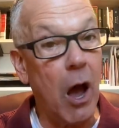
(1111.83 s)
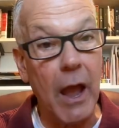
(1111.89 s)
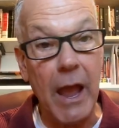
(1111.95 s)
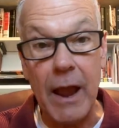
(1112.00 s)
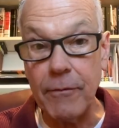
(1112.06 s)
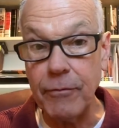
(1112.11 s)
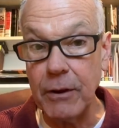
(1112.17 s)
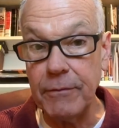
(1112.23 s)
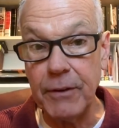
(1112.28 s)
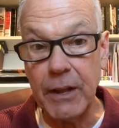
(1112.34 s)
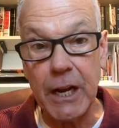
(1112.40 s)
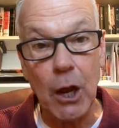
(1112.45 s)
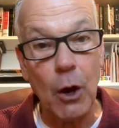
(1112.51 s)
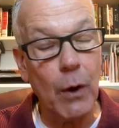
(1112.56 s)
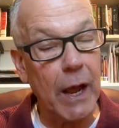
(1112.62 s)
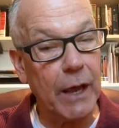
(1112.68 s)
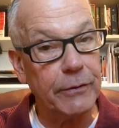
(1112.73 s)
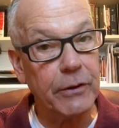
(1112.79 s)
every
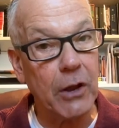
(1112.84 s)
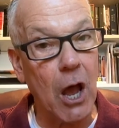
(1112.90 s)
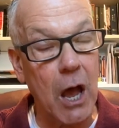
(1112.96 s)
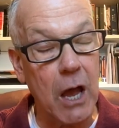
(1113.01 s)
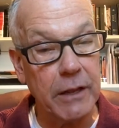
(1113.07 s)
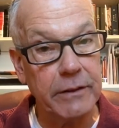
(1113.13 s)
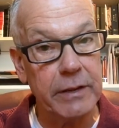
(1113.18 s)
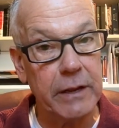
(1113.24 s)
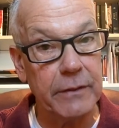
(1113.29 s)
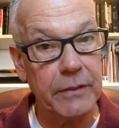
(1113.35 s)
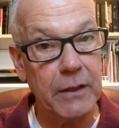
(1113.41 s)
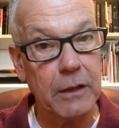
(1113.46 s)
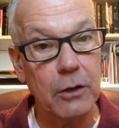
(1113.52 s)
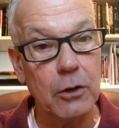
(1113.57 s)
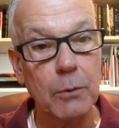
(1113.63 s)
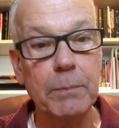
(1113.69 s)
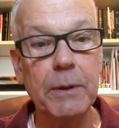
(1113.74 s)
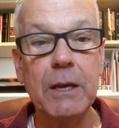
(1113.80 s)
video has content that
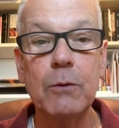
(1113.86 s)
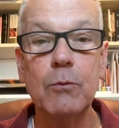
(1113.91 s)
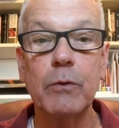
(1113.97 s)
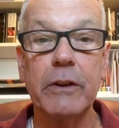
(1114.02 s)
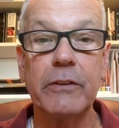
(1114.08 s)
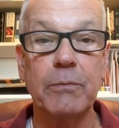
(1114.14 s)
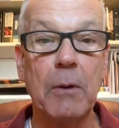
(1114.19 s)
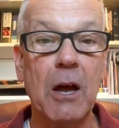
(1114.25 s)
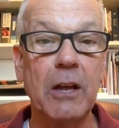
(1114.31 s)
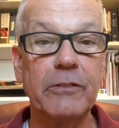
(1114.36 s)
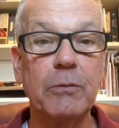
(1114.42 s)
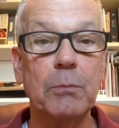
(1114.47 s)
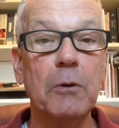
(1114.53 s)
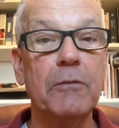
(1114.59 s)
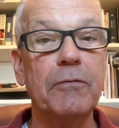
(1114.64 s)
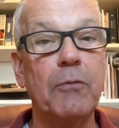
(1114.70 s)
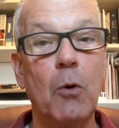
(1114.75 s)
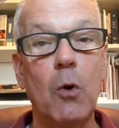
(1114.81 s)
you'll be
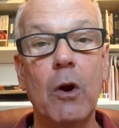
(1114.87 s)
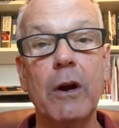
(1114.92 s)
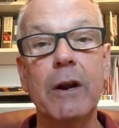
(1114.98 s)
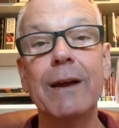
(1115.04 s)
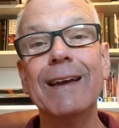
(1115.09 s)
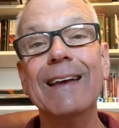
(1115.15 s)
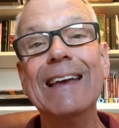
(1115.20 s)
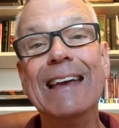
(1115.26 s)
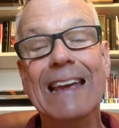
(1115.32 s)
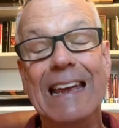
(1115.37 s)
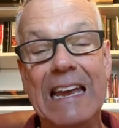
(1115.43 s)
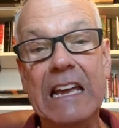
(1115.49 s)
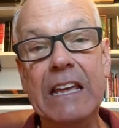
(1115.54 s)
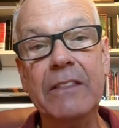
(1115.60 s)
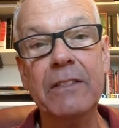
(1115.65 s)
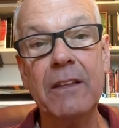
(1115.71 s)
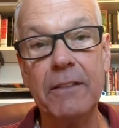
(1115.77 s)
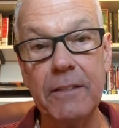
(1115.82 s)
responsible for
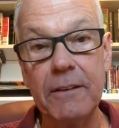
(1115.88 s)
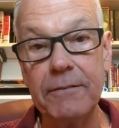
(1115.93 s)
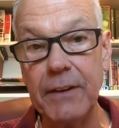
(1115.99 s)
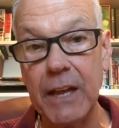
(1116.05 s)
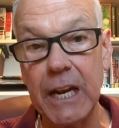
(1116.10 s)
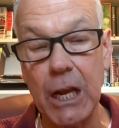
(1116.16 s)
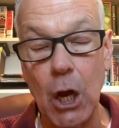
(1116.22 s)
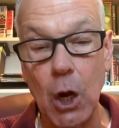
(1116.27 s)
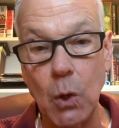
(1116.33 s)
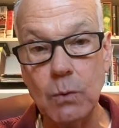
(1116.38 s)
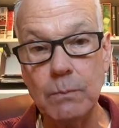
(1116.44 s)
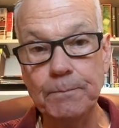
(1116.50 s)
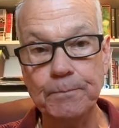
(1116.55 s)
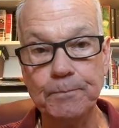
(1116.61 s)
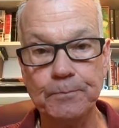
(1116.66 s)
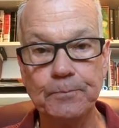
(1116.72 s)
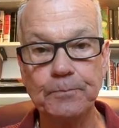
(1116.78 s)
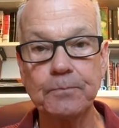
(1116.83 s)
in the video.
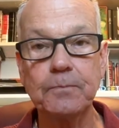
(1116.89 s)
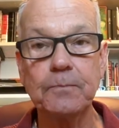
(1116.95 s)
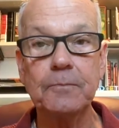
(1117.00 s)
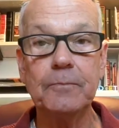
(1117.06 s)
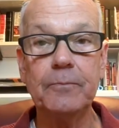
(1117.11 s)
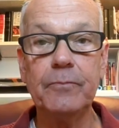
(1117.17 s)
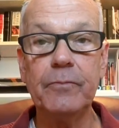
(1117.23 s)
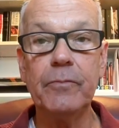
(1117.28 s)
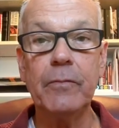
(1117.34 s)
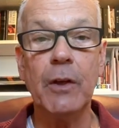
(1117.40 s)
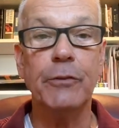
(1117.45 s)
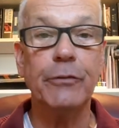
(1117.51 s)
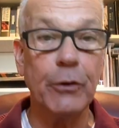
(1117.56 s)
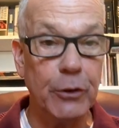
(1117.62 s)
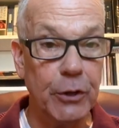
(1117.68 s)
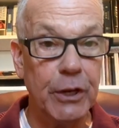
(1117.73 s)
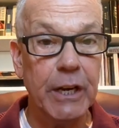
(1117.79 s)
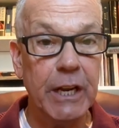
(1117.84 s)

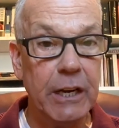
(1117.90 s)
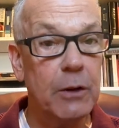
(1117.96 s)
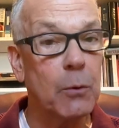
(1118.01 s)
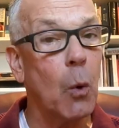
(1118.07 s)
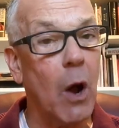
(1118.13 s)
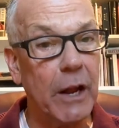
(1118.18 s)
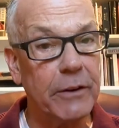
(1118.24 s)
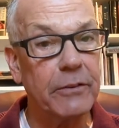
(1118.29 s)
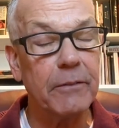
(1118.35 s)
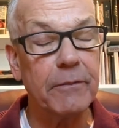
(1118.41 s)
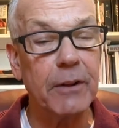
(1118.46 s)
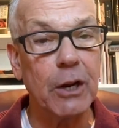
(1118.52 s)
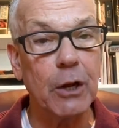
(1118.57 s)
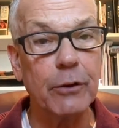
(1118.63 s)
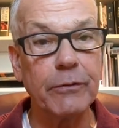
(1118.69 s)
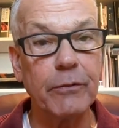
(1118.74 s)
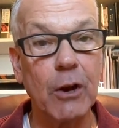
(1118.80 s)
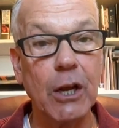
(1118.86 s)
So you need to watch the
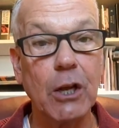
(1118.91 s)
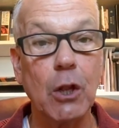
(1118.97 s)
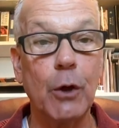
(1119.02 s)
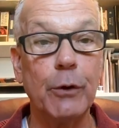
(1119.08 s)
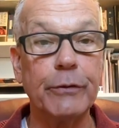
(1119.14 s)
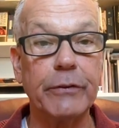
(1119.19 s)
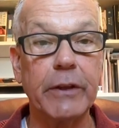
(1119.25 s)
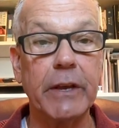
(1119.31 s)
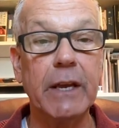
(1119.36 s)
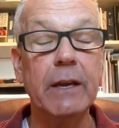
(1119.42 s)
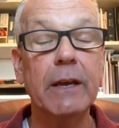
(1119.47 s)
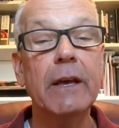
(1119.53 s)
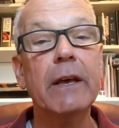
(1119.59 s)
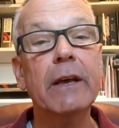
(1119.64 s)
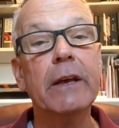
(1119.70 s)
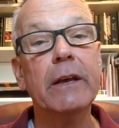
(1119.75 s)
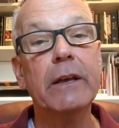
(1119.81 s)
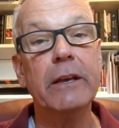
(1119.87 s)
videos very closely.
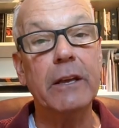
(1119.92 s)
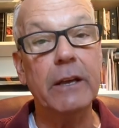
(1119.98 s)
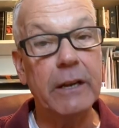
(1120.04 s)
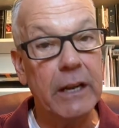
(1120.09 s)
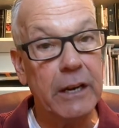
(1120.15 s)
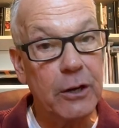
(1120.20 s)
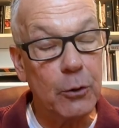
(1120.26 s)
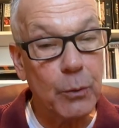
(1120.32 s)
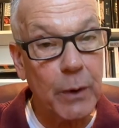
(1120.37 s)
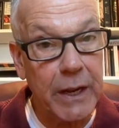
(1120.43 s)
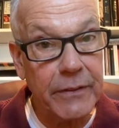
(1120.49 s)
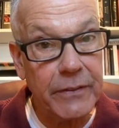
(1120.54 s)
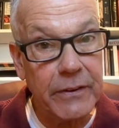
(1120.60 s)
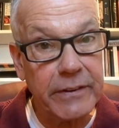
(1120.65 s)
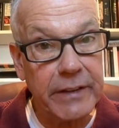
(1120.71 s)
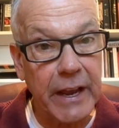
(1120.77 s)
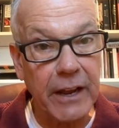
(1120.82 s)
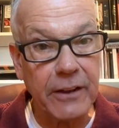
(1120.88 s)
You need to read
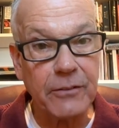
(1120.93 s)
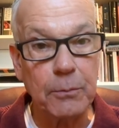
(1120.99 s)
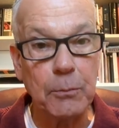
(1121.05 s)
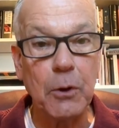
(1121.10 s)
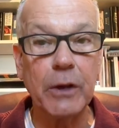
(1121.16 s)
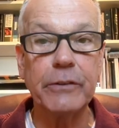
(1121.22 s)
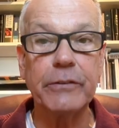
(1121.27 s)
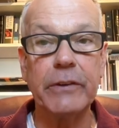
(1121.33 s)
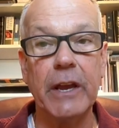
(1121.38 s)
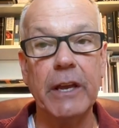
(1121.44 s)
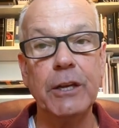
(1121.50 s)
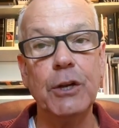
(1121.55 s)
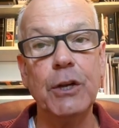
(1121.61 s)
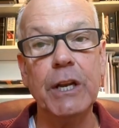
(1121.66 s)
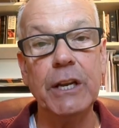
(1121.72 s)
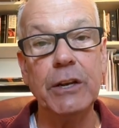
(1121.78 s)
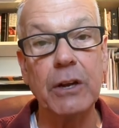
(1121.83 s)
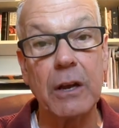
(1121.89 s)
the textbooks, and you
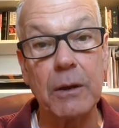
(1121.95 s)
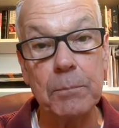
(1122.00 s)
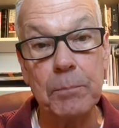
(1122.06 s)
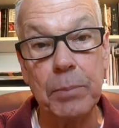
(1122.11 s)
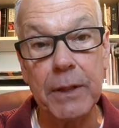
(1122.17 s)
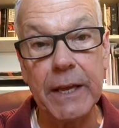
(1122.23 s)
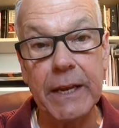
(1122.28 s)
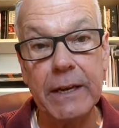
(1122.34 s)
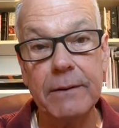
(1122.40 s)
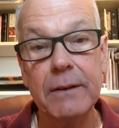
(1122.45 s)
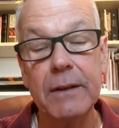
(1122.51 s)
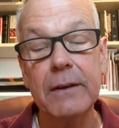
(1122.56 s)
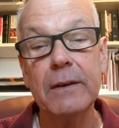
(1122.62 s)
need to complete